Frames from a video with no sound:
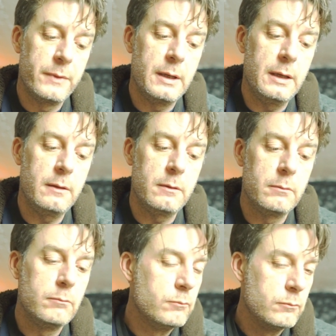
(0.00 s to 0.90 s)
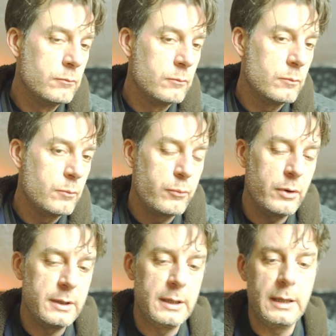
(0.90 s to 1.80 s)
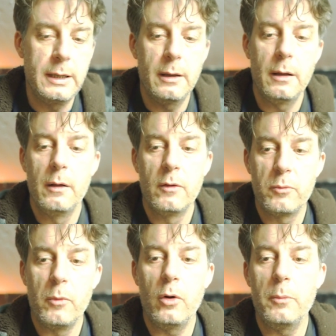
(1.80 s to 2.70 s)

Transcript: It's pretty small,